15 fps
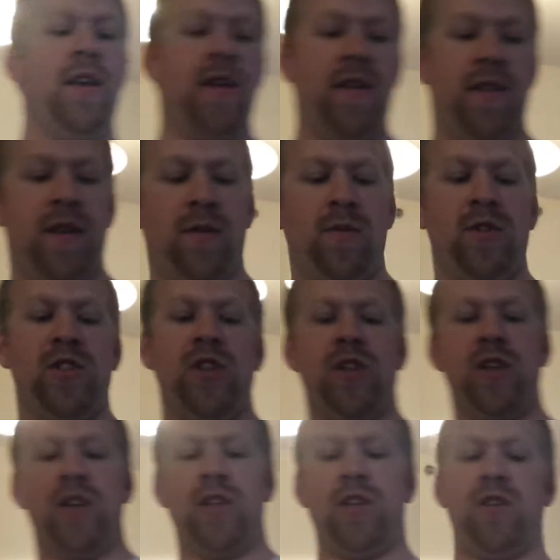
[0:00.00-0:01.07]
Then what you're going
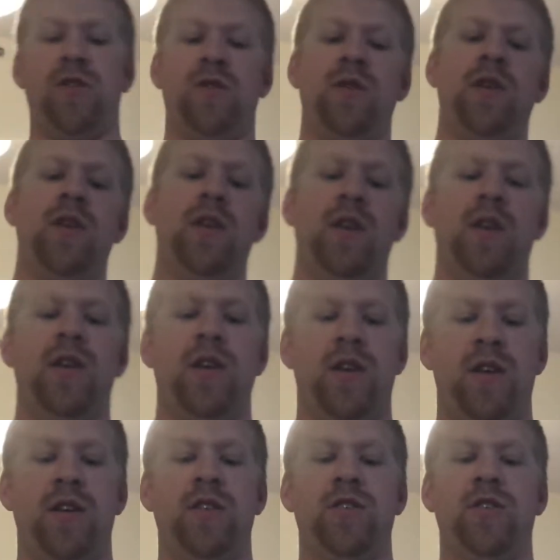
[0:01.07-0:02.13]
to do
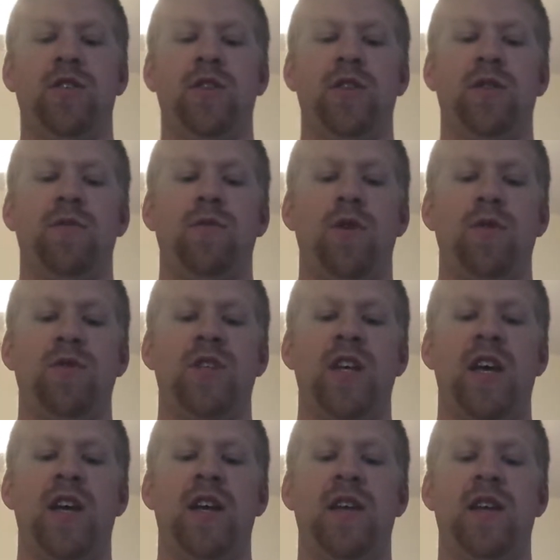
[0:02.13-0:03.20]
is you're going to
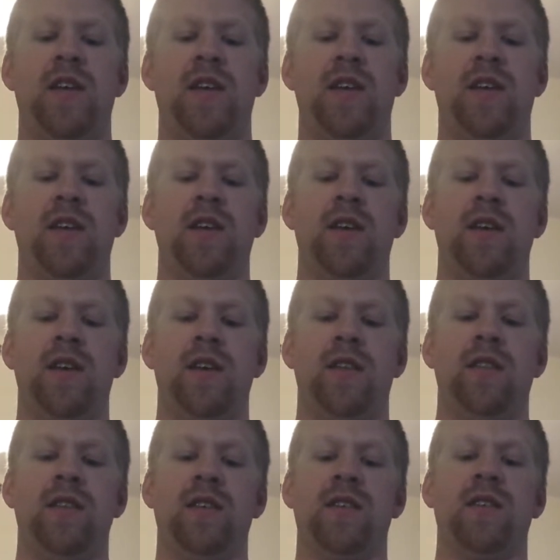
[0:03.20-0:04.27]
rotate
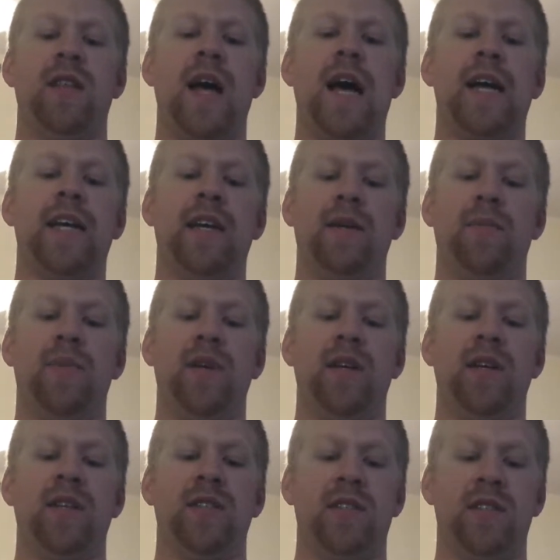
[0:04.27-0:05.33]
this locking
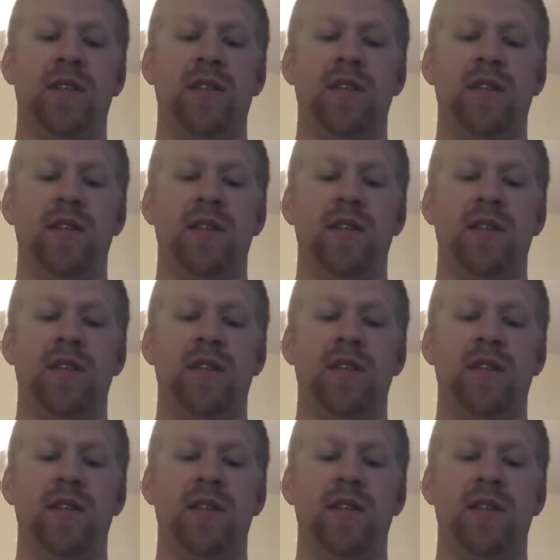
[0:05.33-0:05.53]
piece